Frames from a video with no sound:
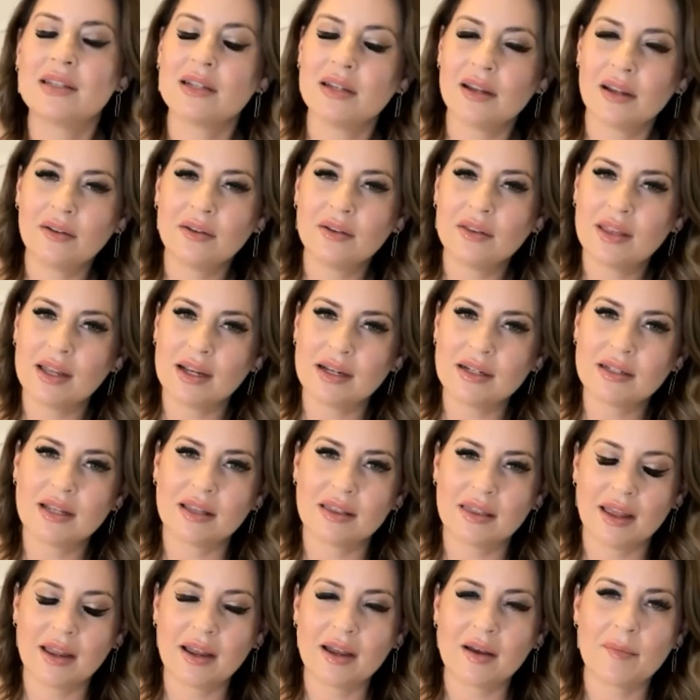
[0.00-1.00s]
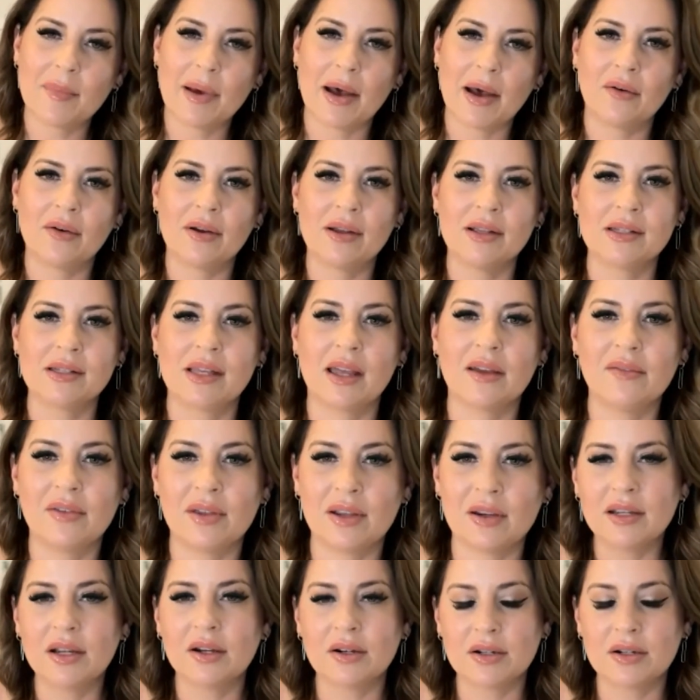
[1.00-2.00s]
That's another thing to think about is
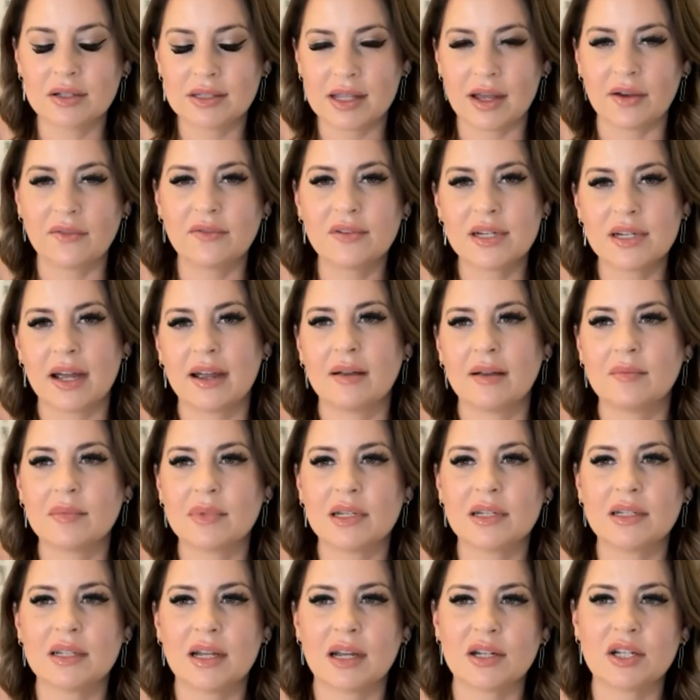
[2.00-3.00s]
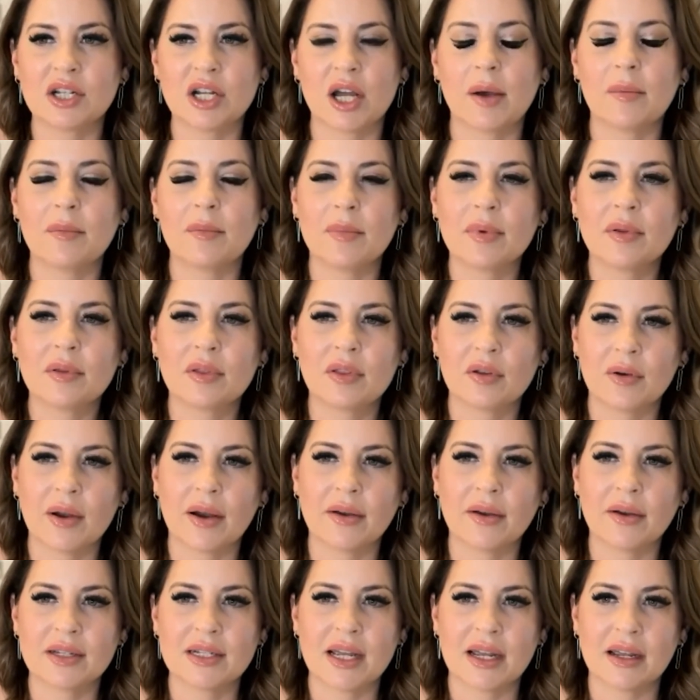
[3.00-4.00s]
giving yourself time to touch up
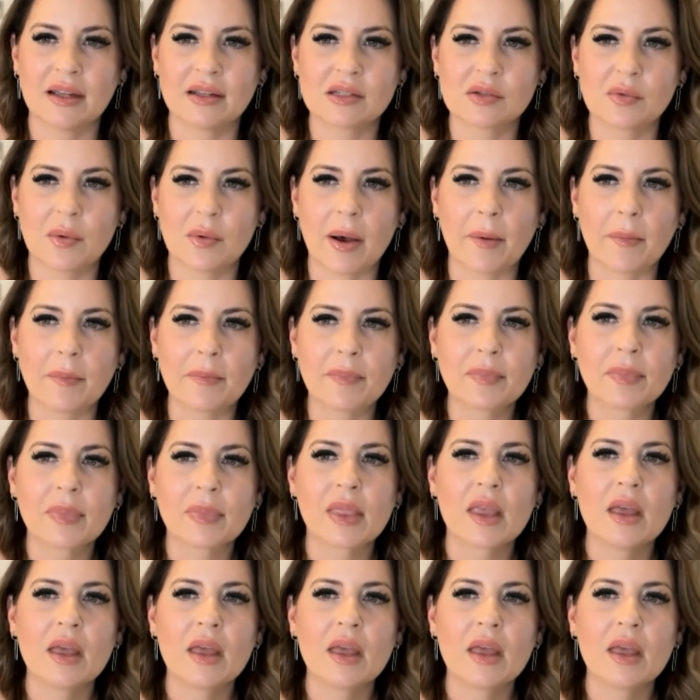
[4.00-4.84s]
throughout the day as well.